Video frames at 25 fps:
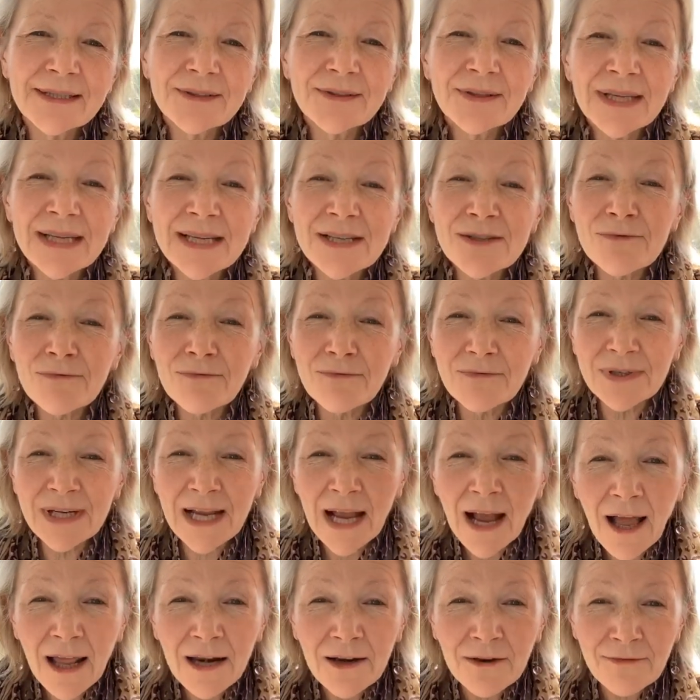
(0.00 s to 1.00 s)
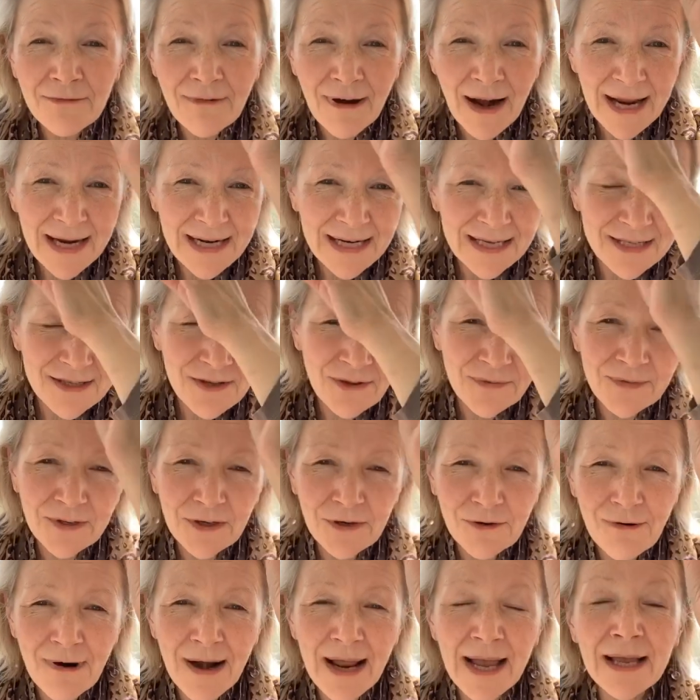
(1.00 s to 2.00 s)
these color rays on the
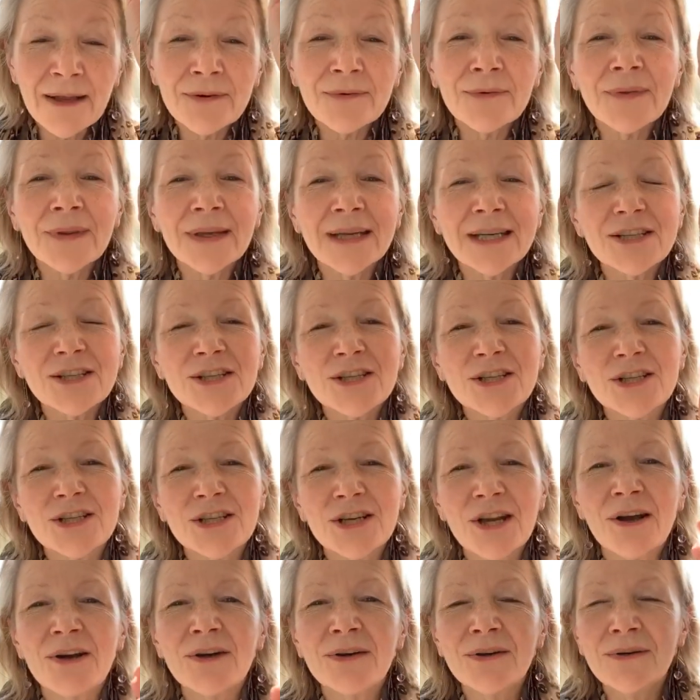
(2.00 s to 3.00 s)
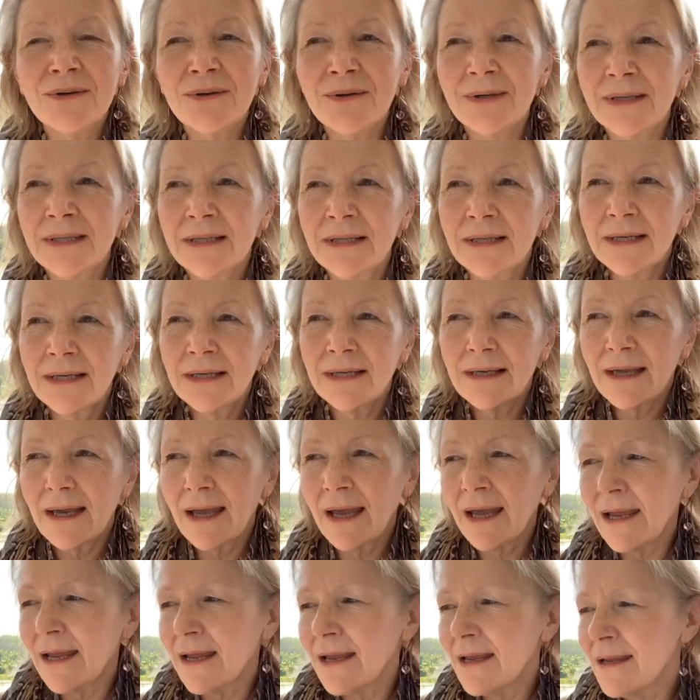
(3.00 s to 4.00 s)
crown that show
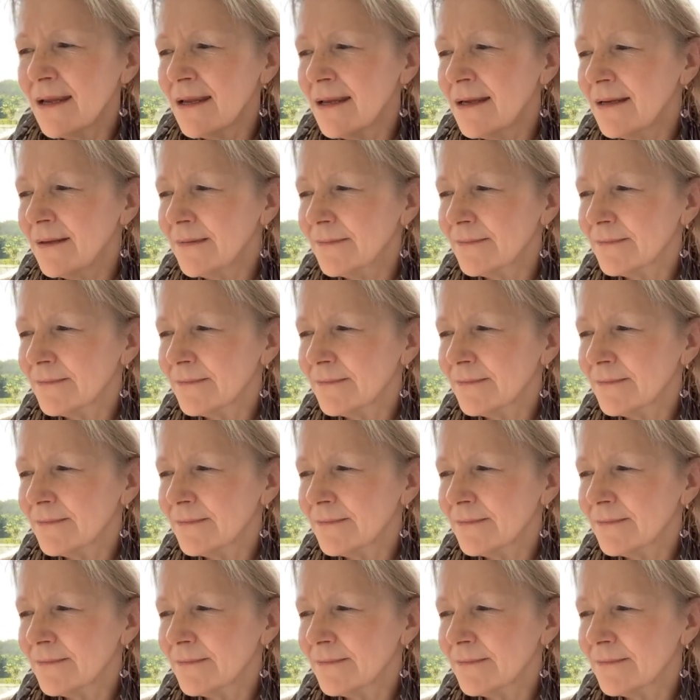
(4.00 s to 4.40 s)
a